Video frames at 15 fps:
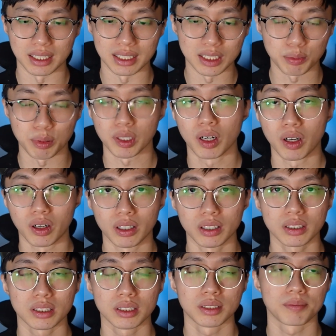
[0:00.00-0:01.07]
is
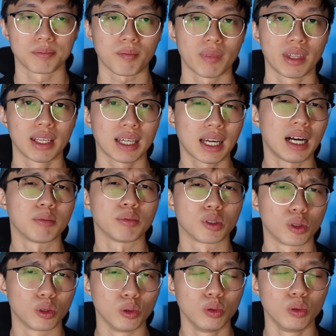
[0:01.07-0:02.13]
because carbs
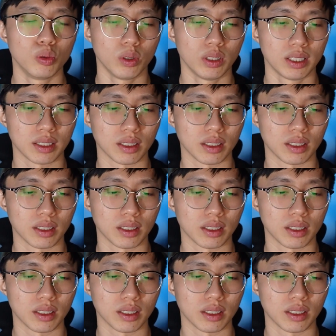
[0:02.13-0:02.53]
do,